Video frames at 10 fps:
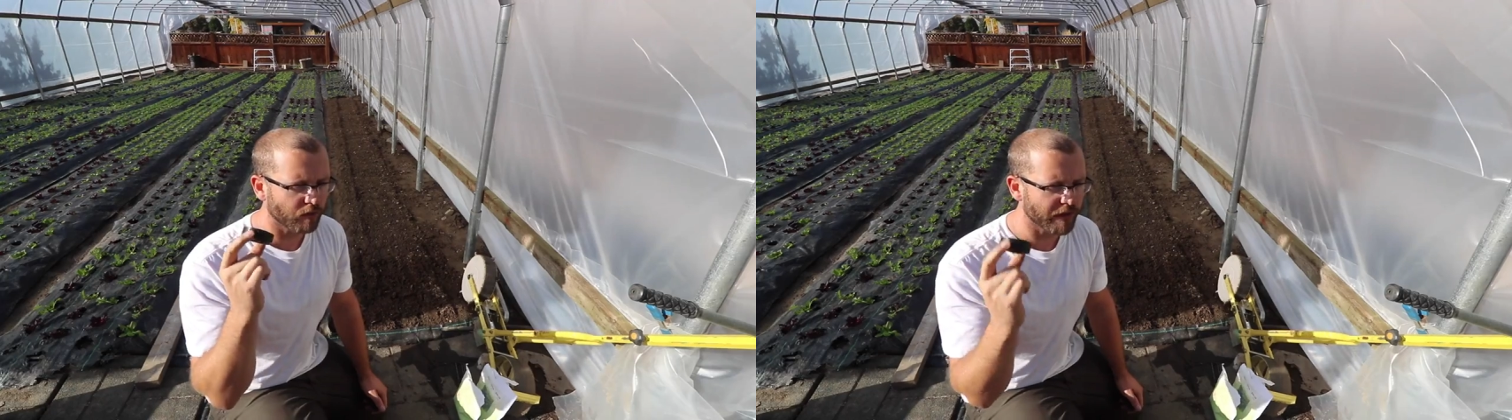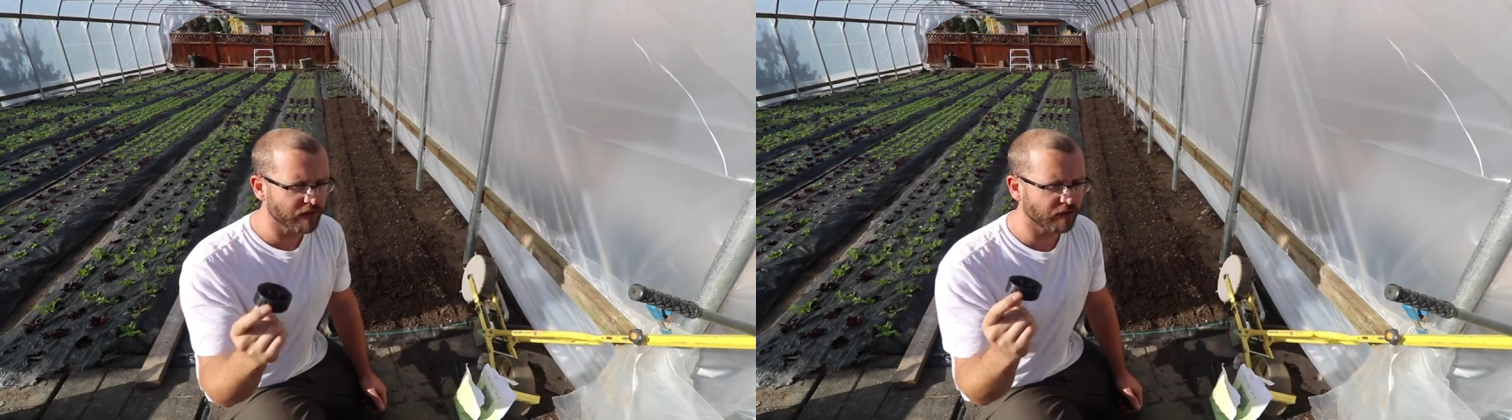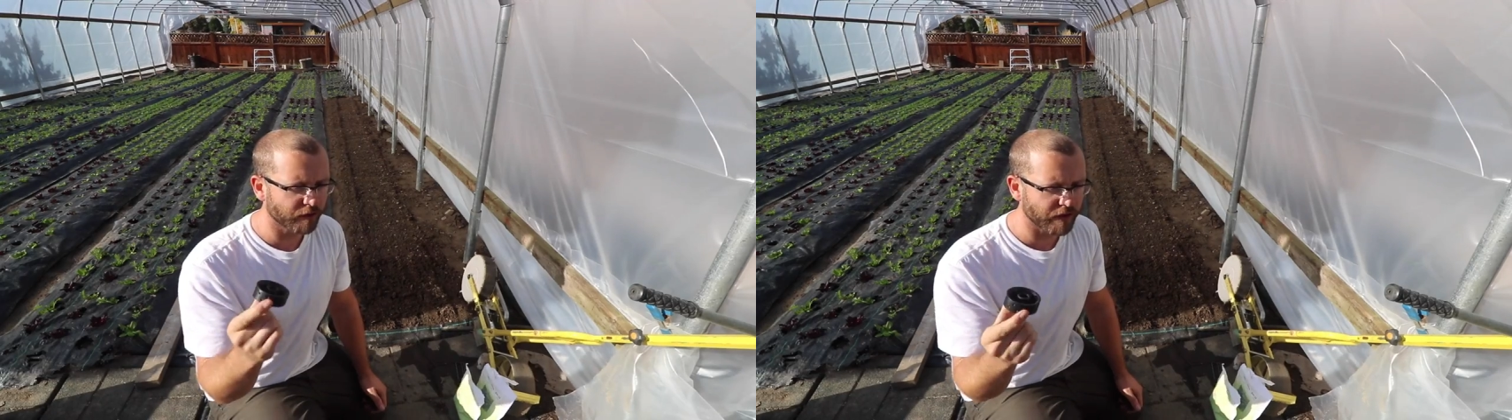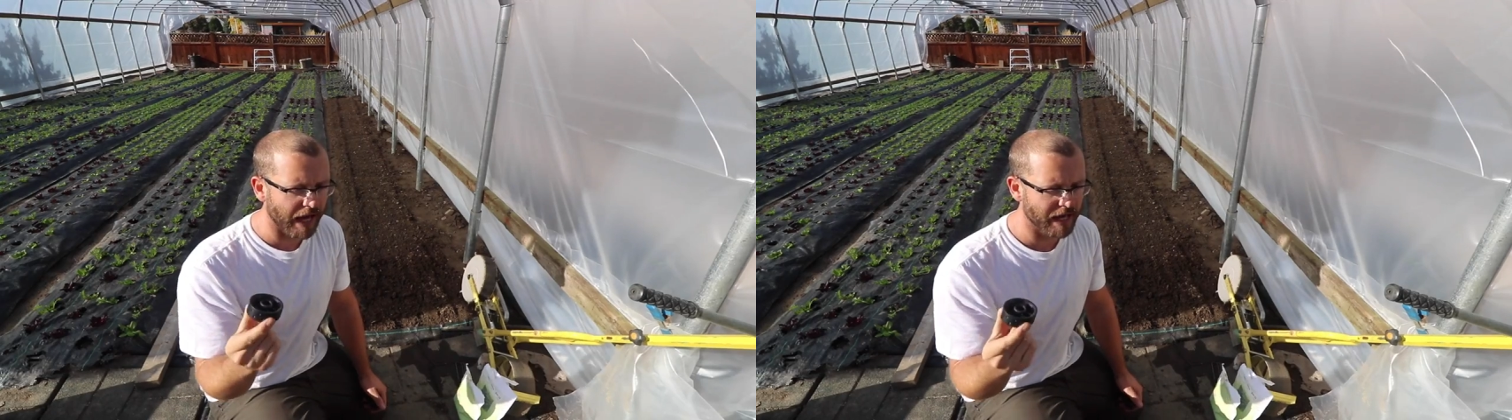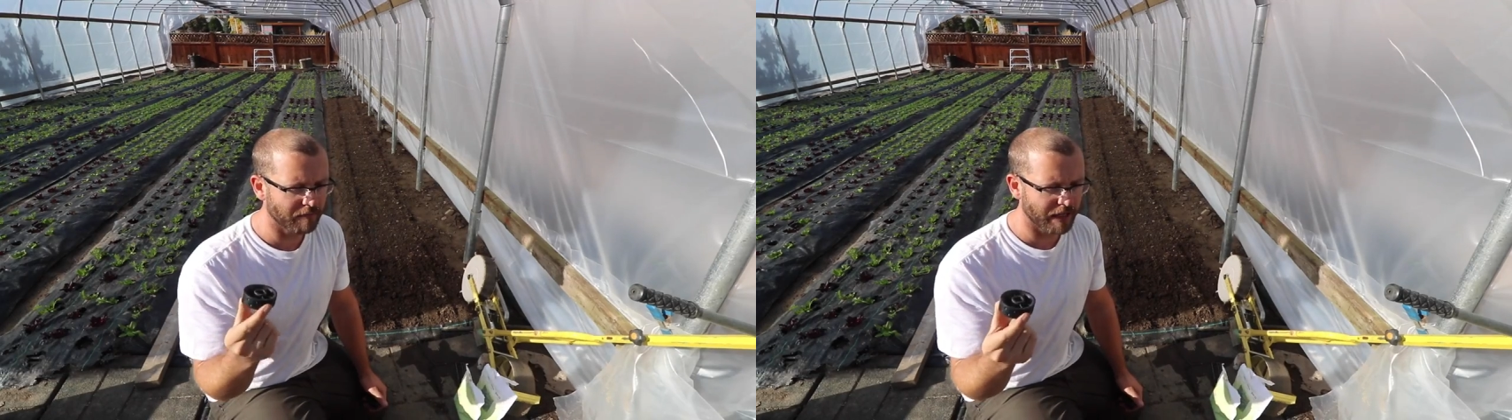A reason for
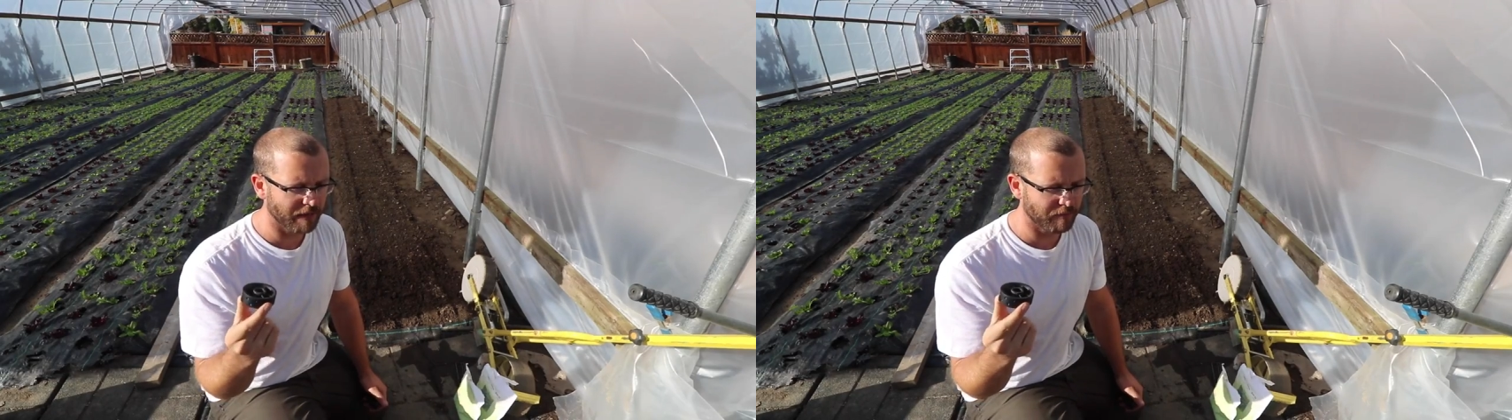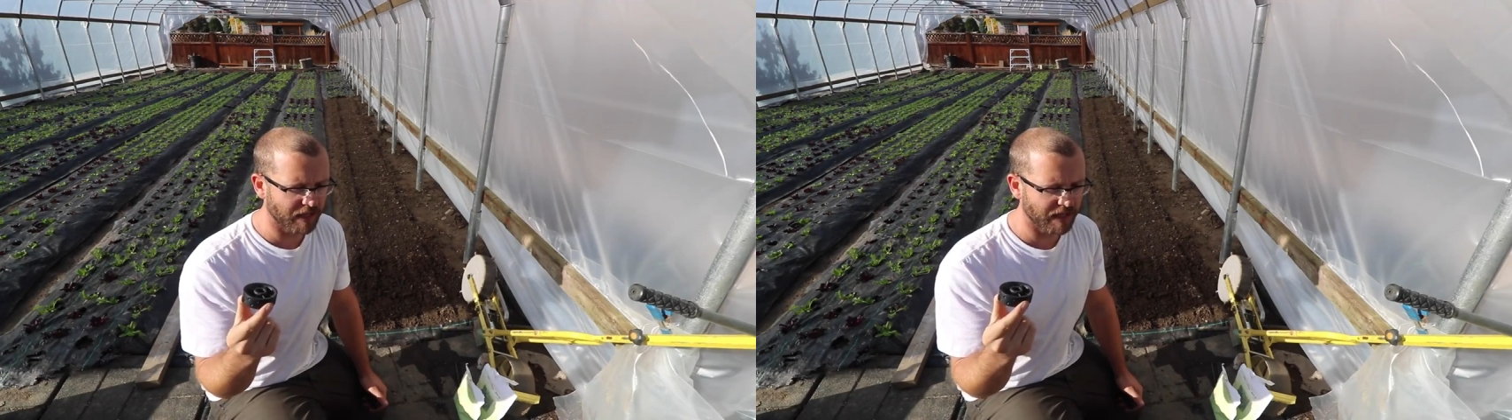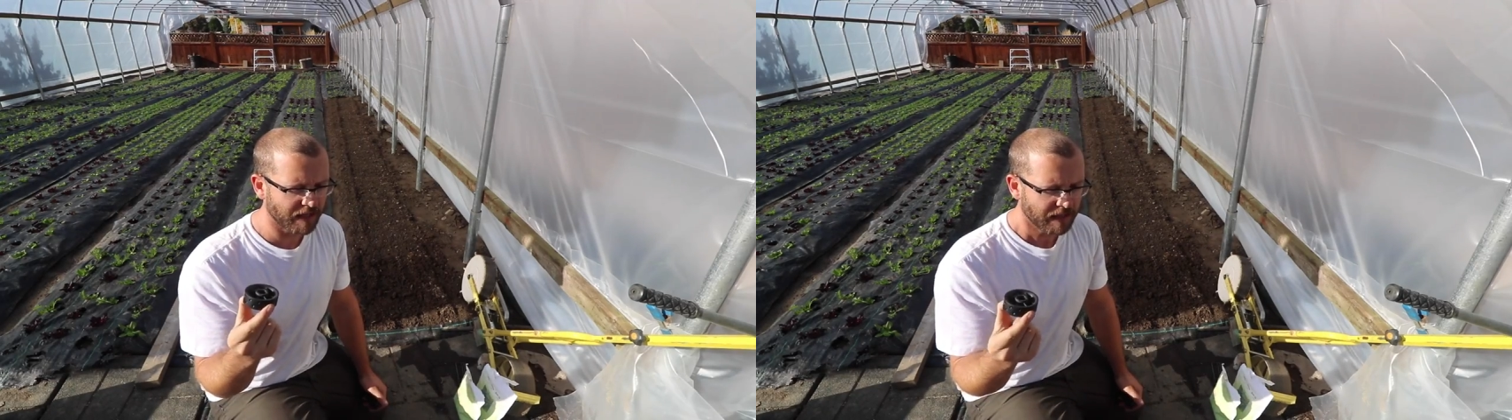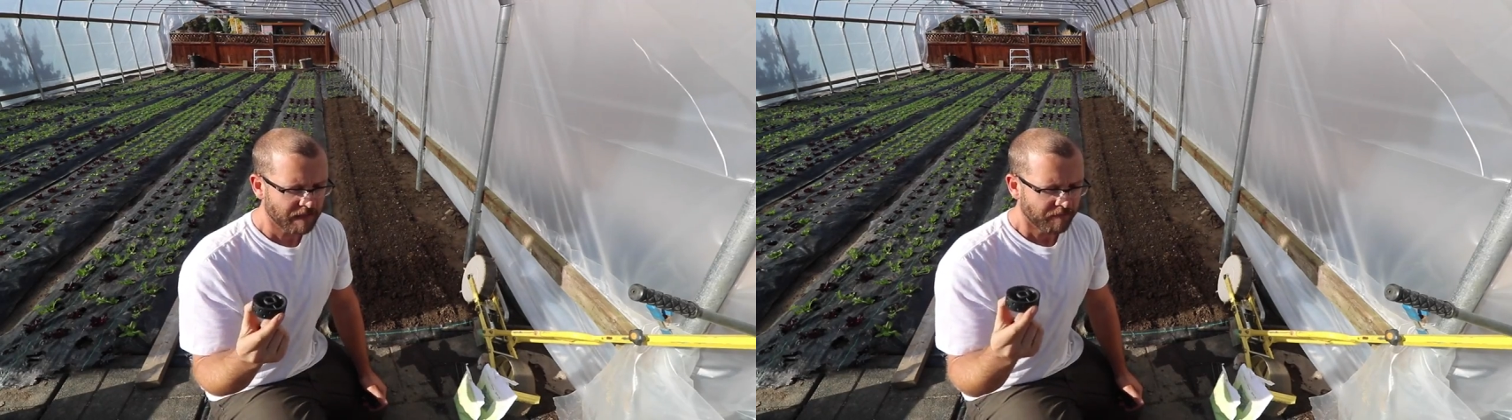that might be